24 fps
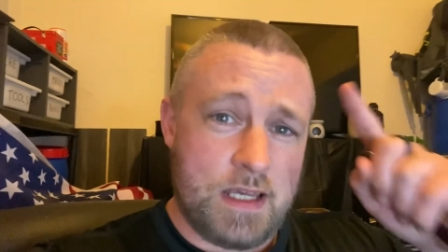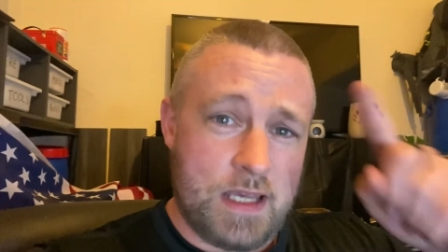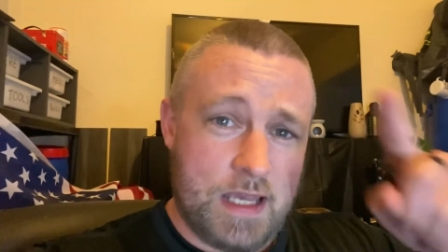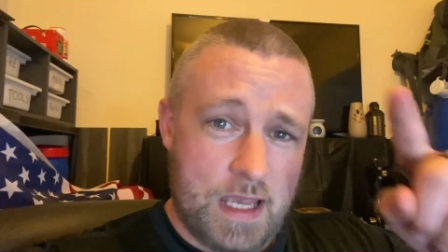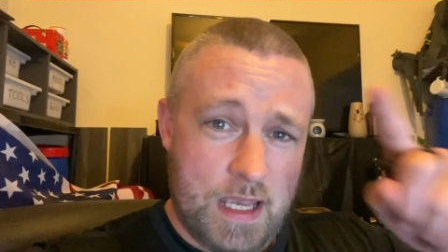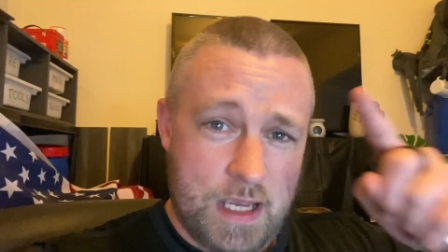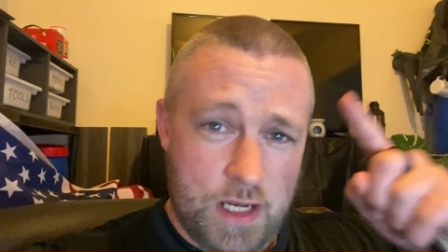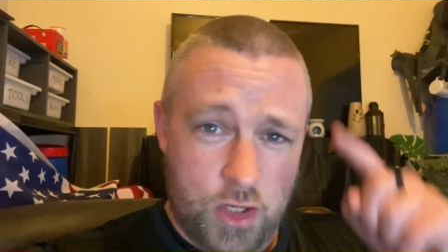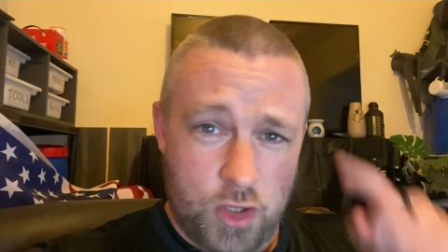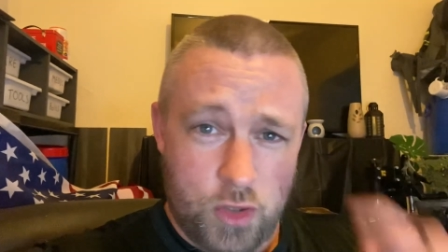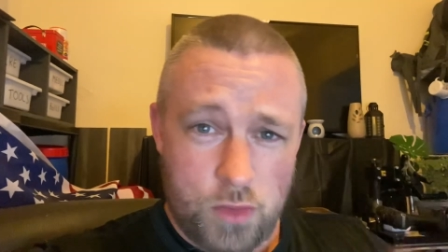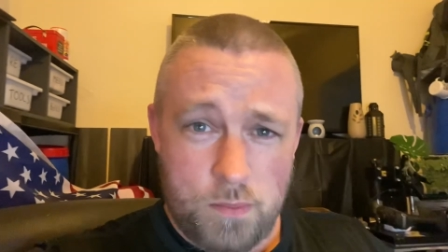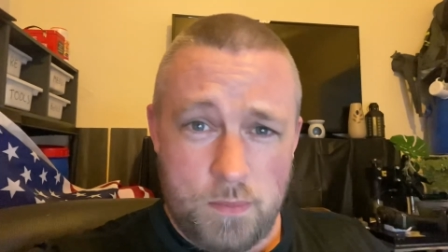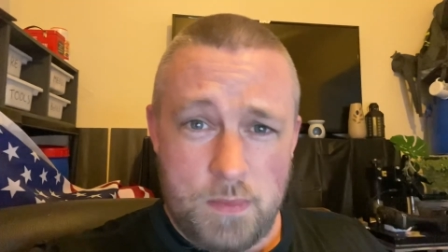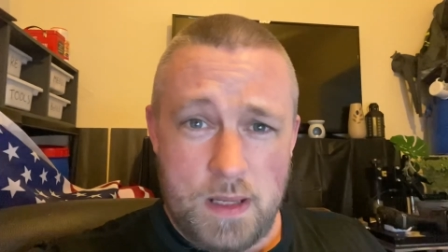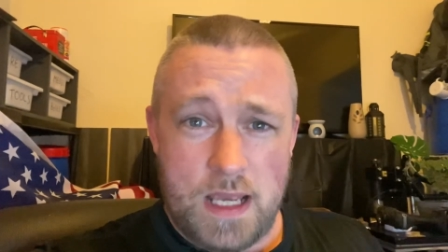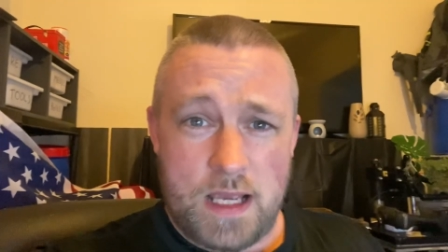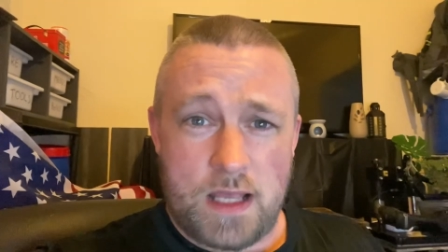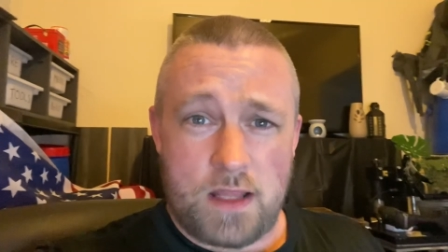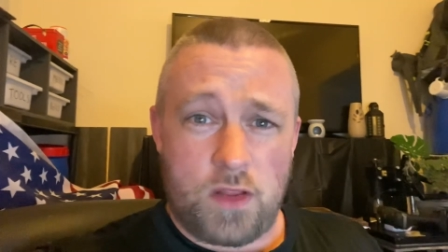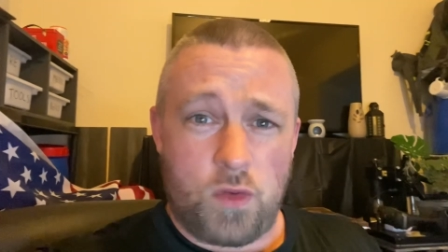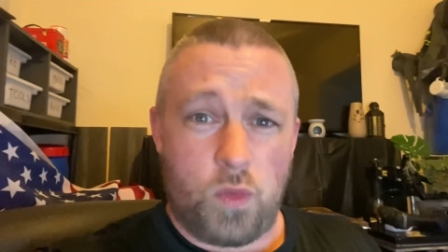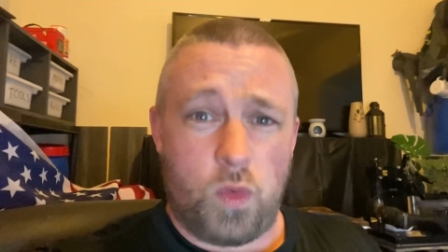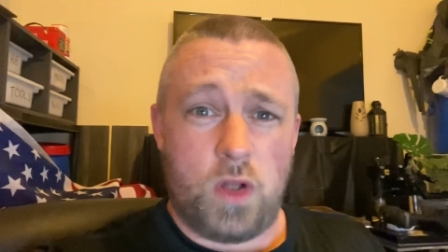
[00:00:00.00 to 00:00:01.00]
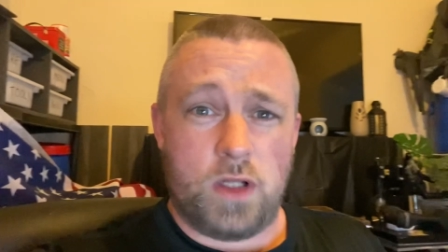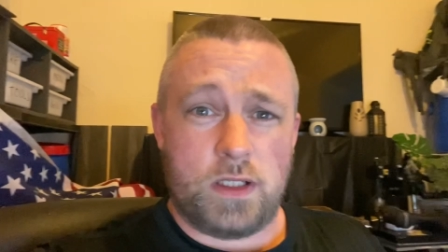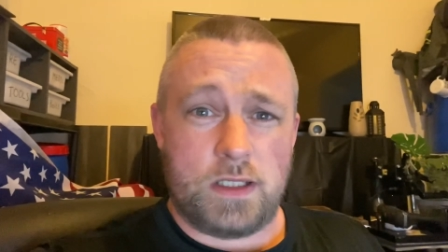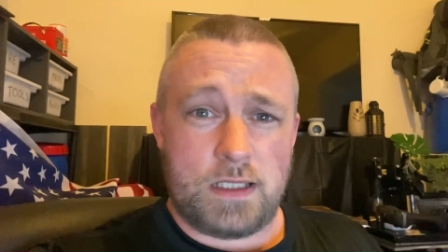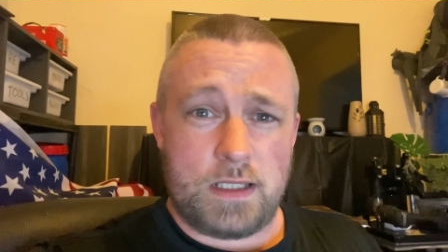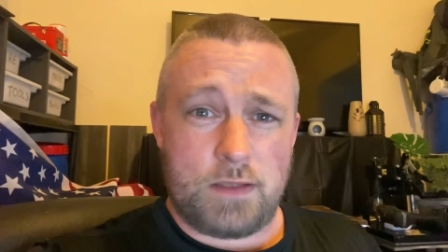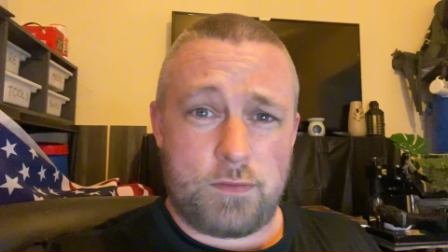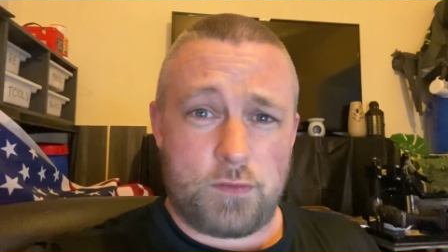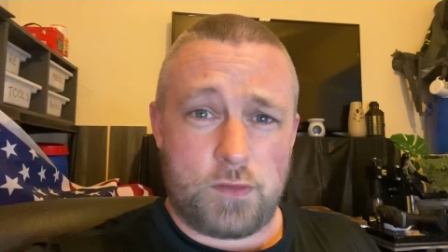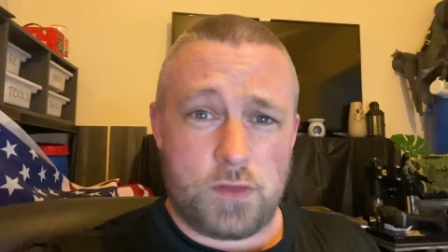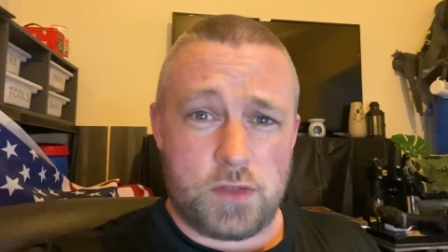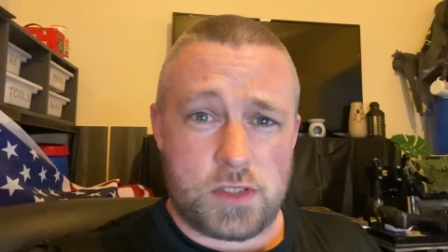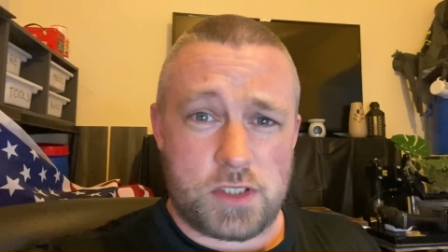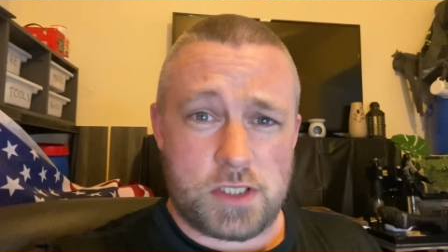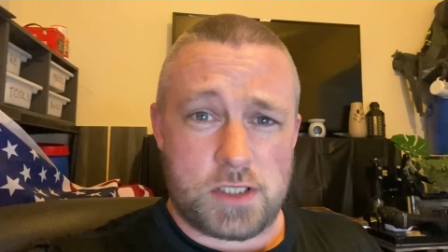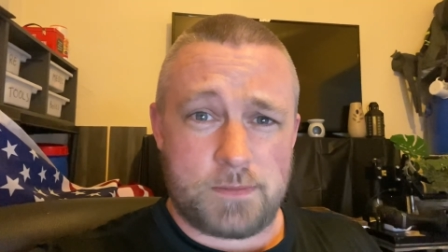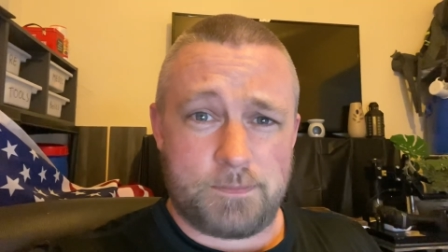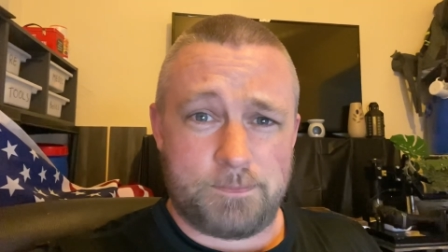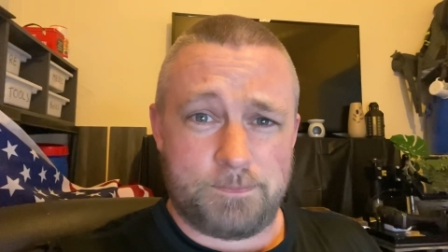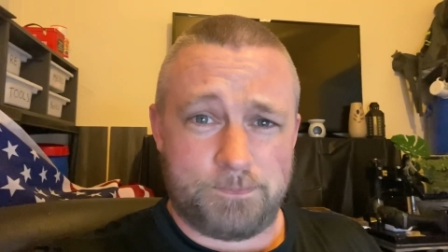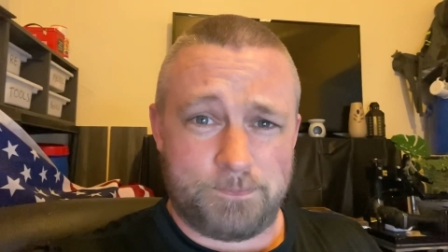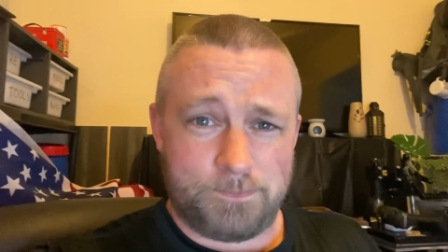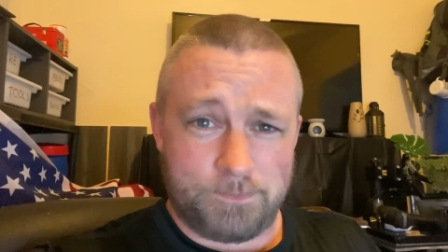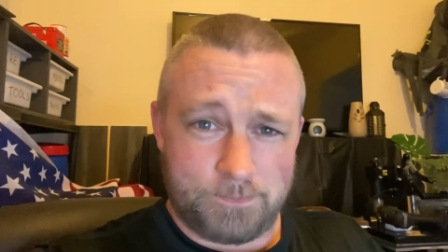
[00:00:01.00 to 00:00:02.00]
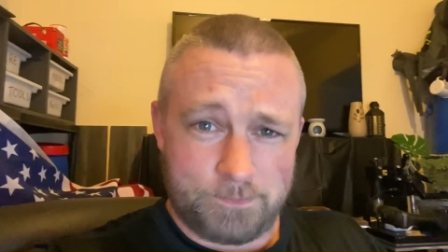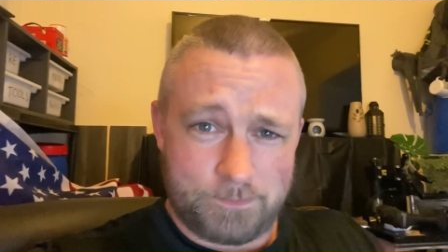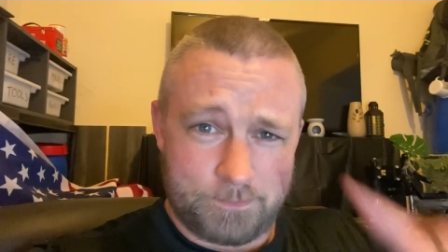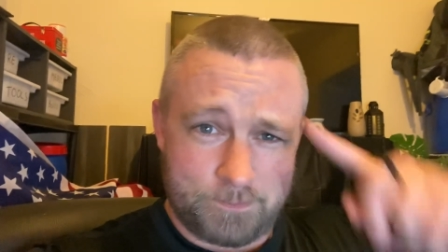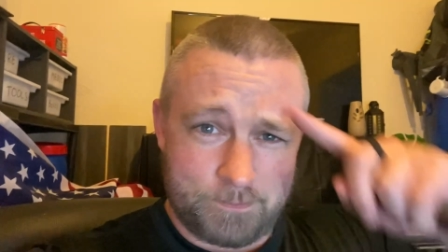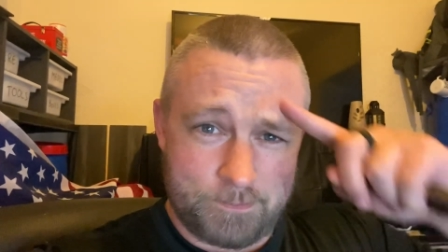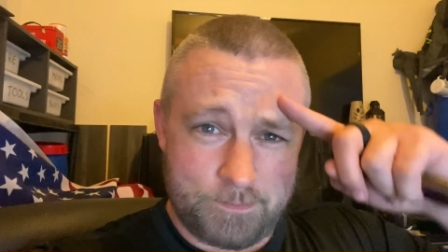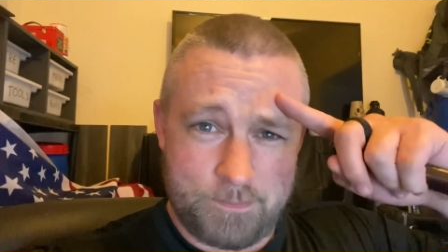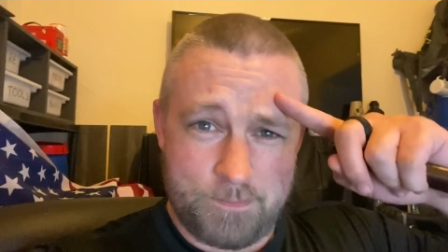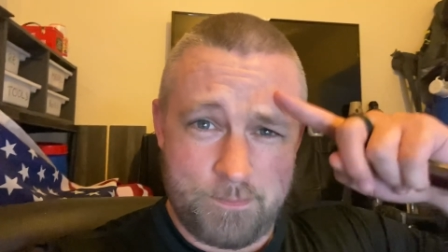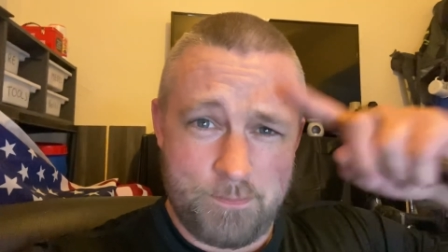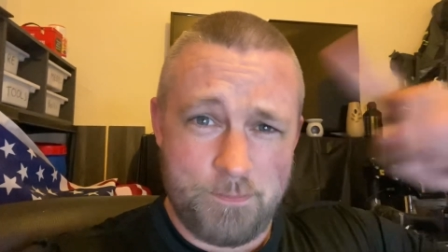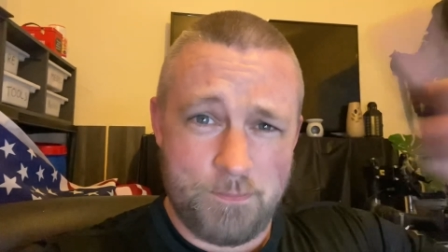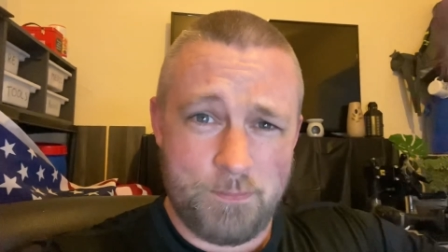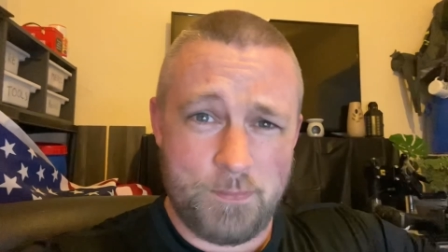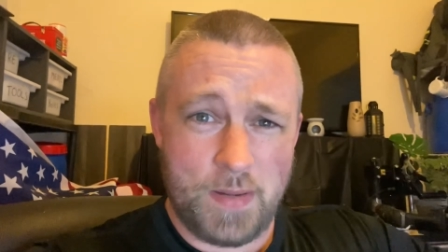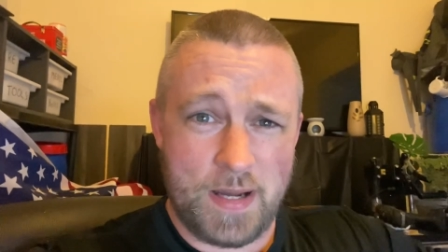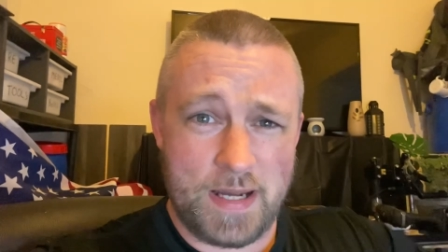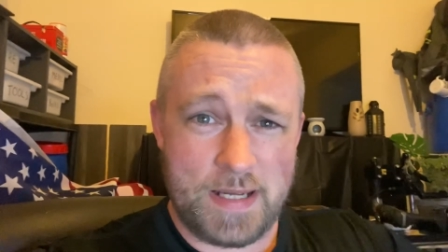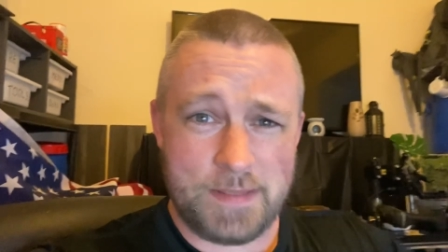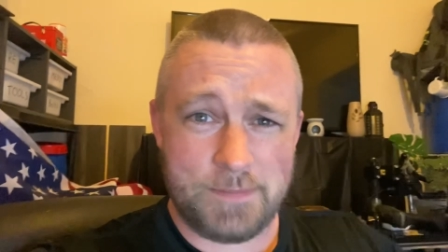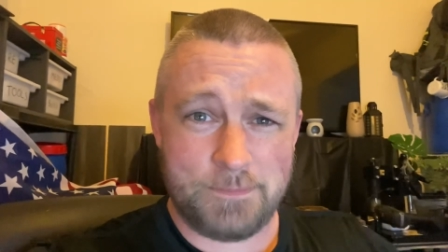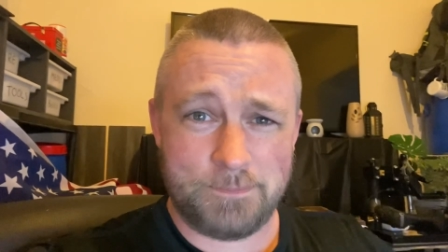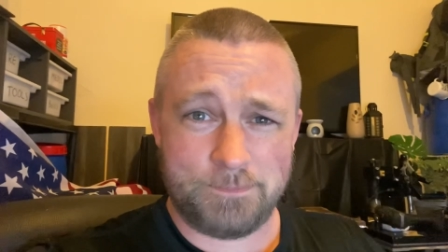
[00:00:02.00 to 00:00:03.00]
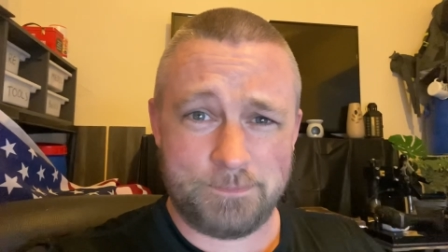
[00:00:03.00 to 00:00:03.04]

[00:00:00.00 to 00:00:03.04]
It could make the world a difference. Bye.